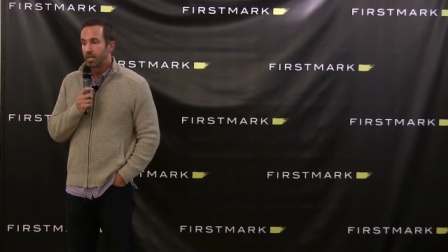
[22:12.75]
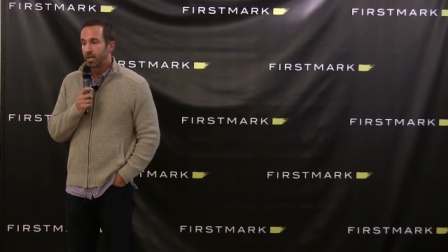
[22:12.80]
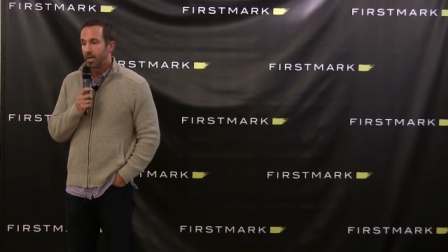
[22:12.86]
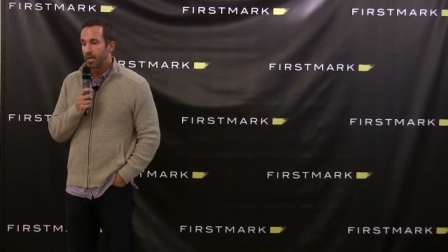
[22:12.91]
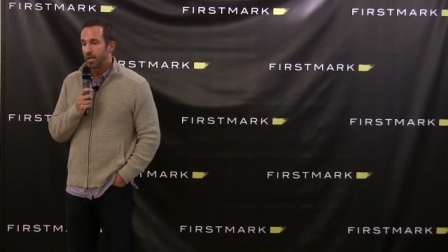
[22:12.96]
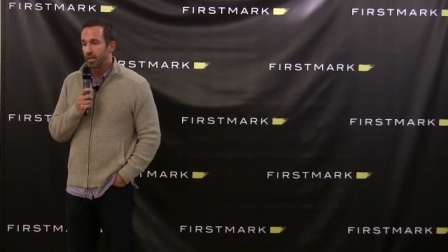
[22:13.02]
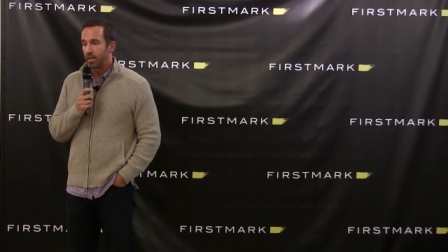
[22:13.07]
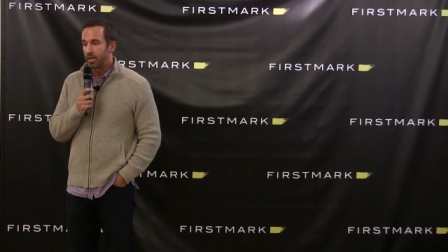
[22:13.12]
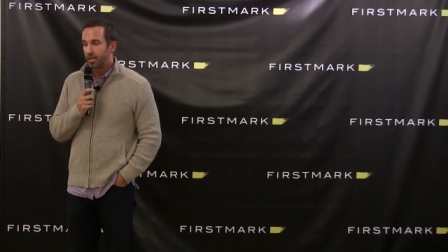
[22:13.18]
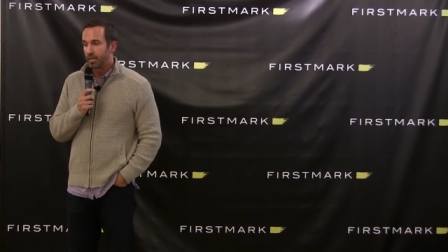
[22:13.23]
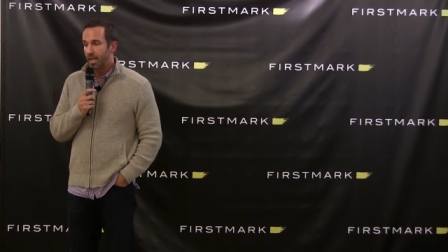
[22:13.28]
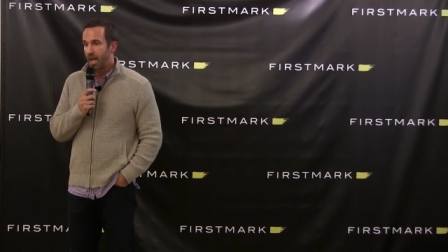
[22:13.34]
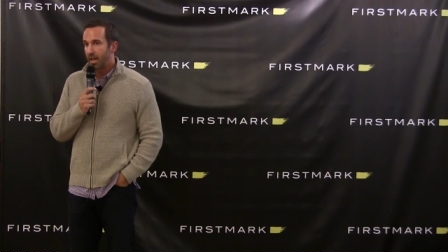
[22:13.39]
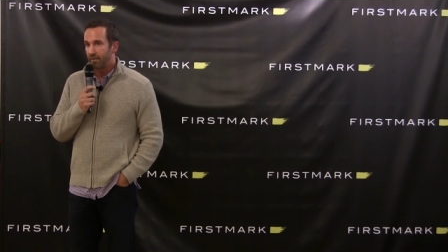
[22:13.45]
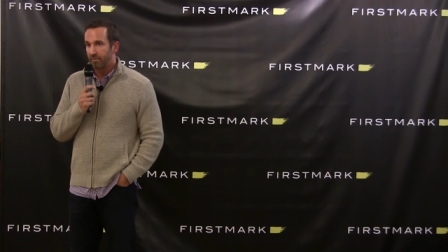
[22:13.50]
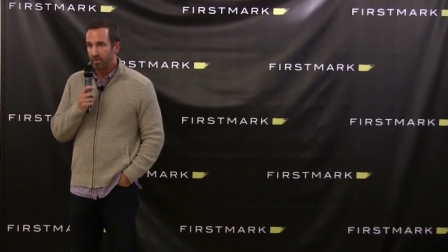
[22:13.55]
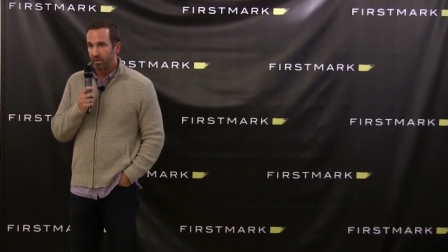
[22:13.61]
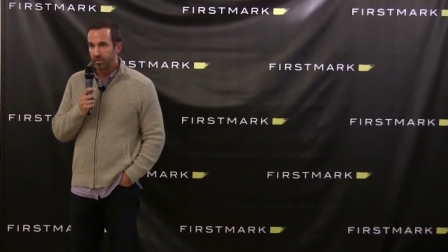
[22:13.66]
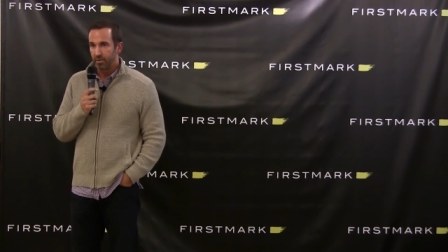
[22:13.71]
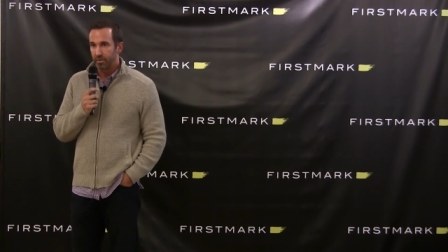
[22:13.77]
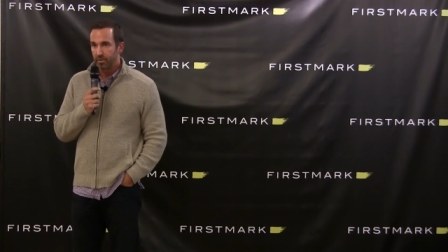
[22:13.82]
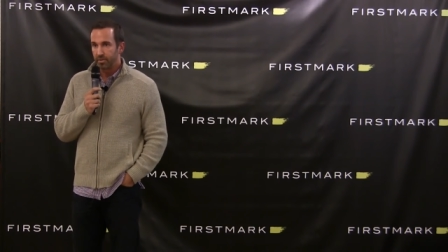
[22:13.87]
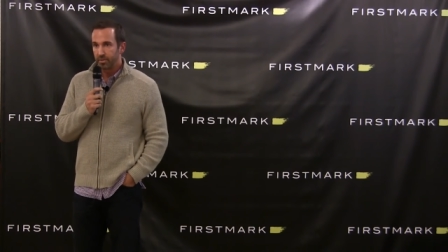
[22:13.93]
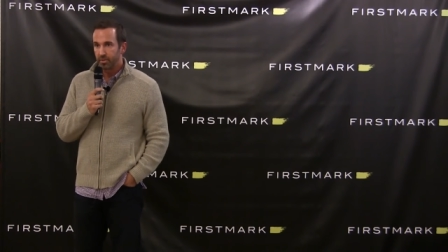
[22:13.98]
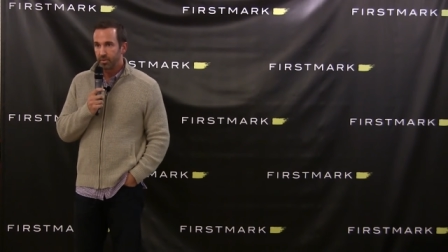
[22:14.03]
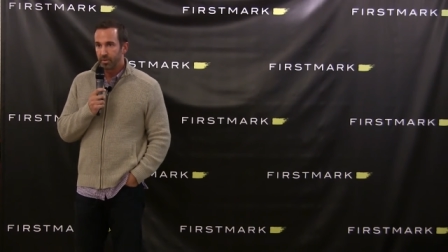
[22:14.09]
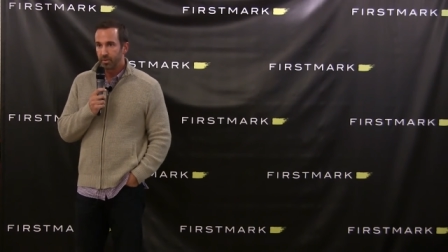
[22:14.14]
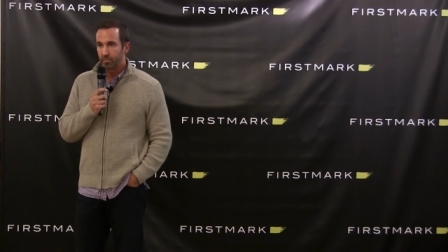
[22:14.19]
uh, a lot of other
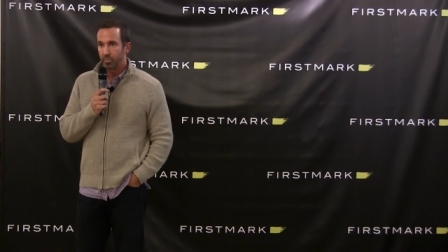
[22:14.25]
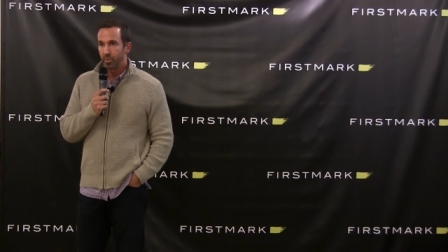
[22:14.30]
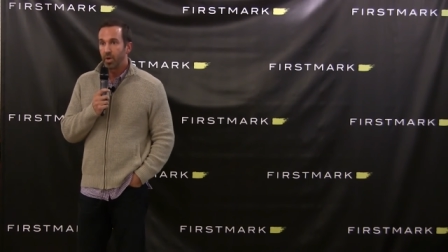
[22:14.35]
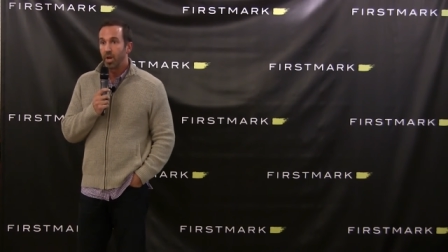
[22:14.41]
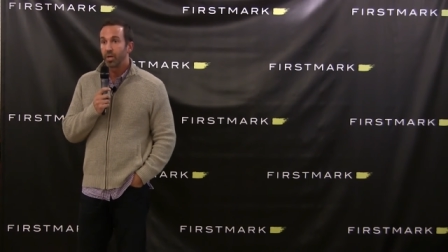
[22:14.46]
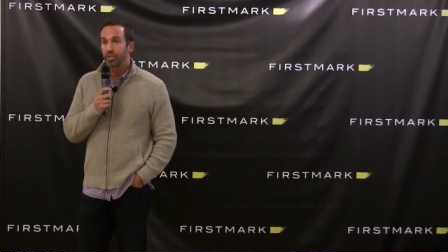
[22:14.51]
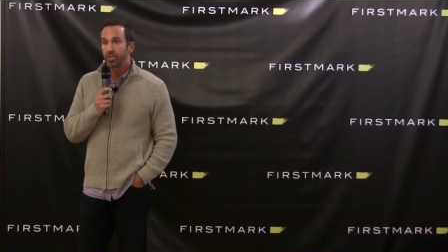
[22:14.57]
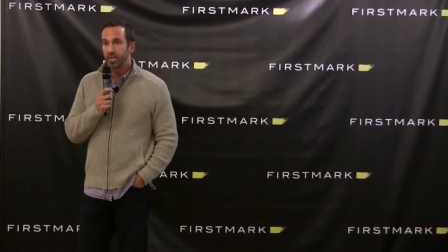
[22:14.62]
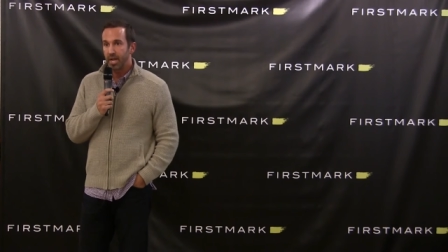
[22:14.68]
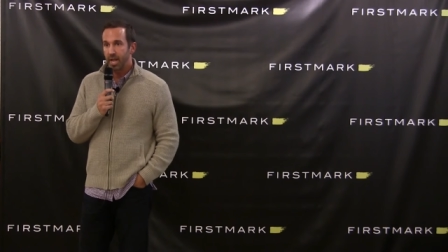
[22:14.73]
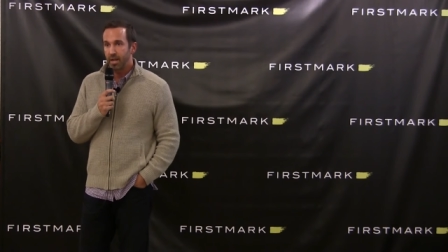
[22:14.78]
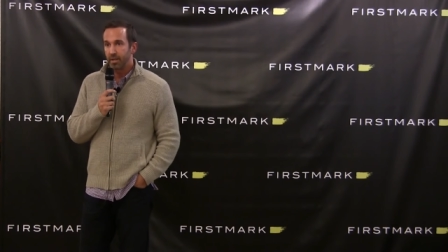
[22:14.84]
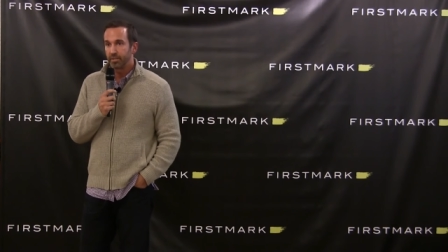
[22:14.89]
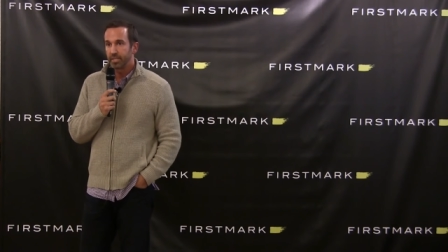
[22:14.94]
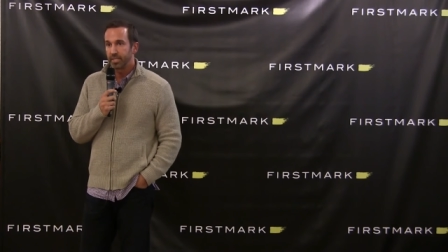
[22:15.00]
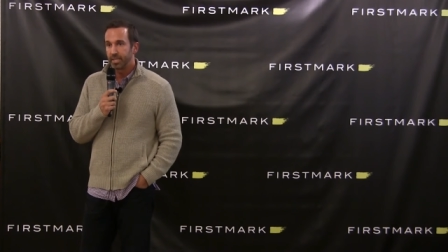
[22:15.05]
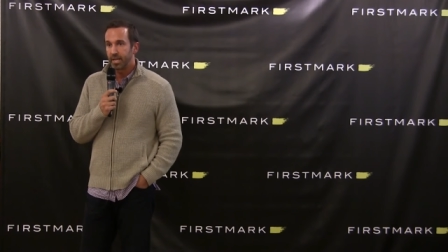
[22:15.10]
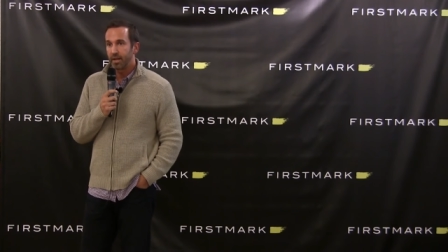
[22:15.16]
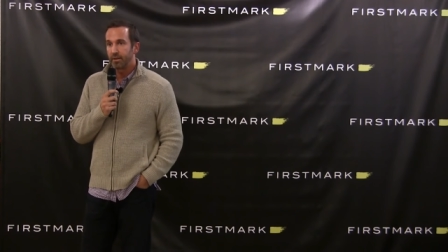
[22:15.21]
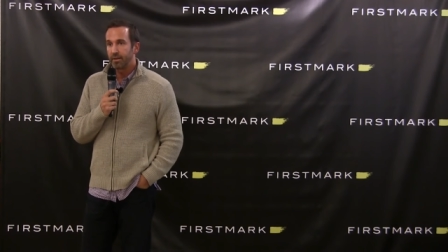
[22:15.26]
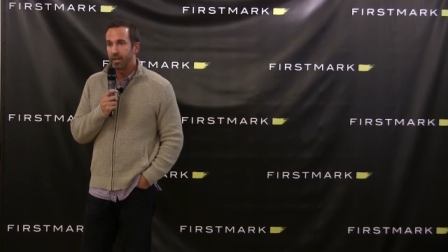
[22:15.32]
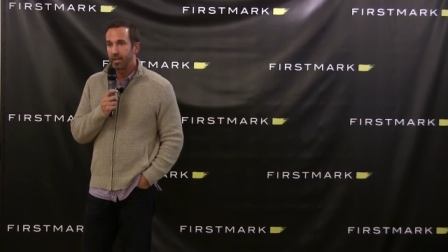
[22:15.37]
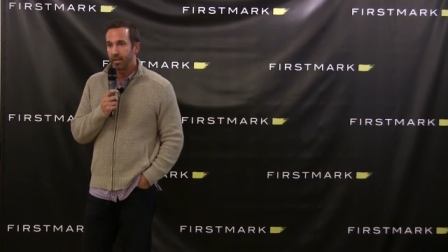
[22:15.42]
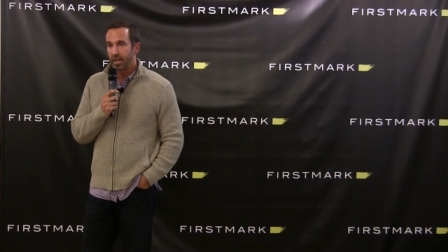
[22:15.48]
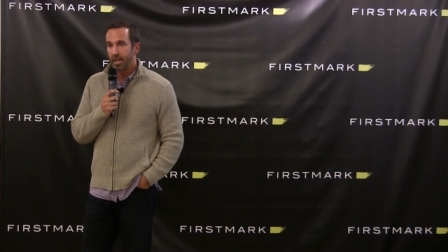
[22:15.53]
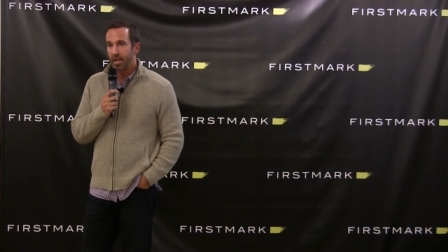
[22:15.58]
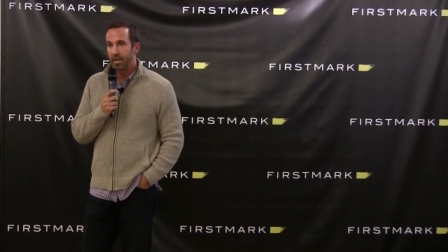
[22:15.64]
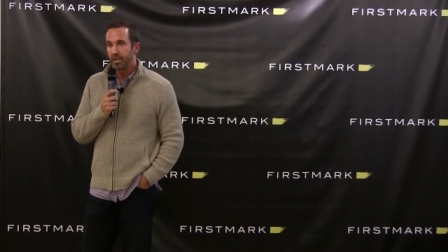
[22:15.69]
sort of production houses out in
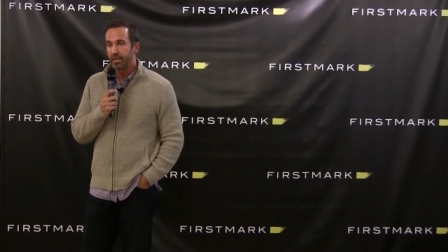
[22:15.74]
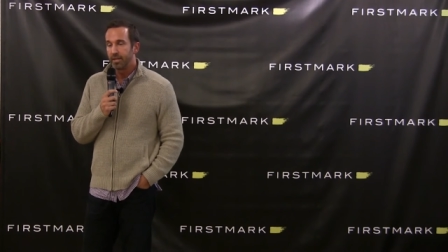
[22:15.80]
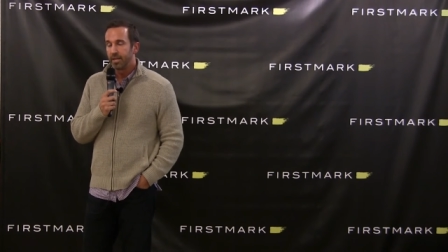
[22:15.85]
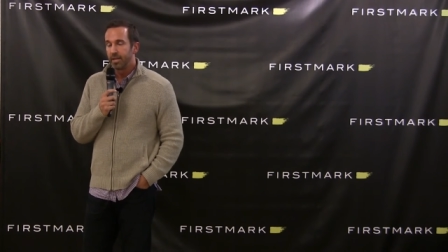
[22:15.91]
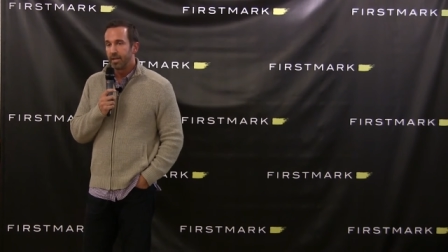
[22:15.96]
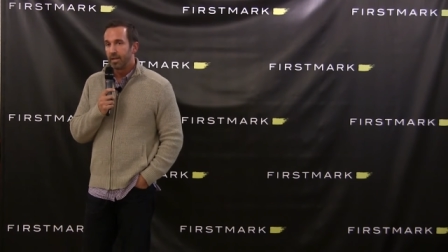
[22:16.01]
LA.